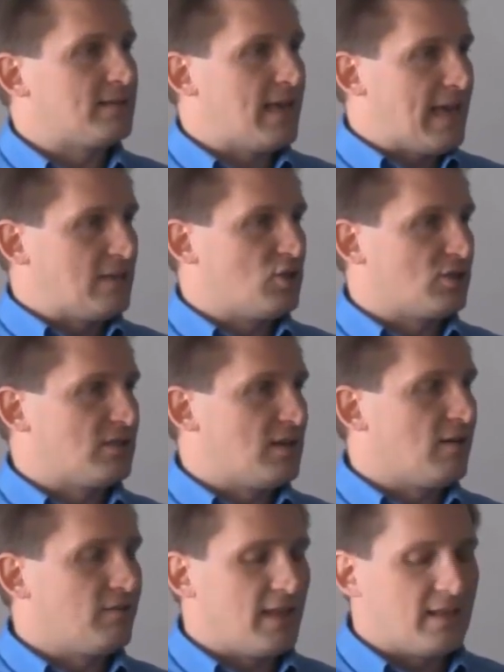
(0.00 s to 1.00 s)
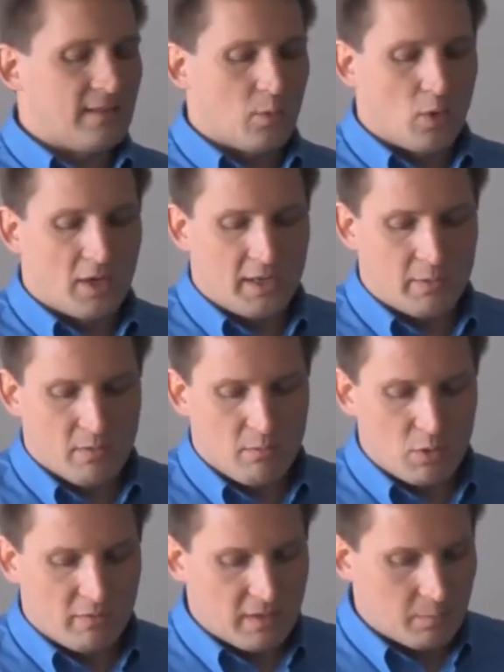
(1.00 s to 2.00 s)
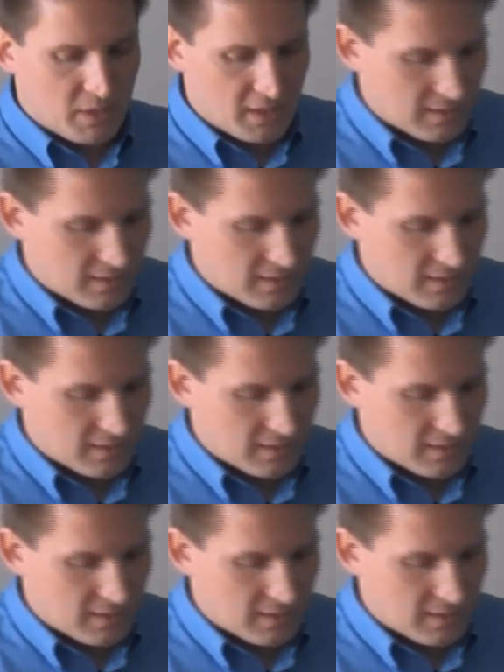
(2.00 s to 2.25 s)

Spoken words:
They had just enough that they wanted to remove it, but you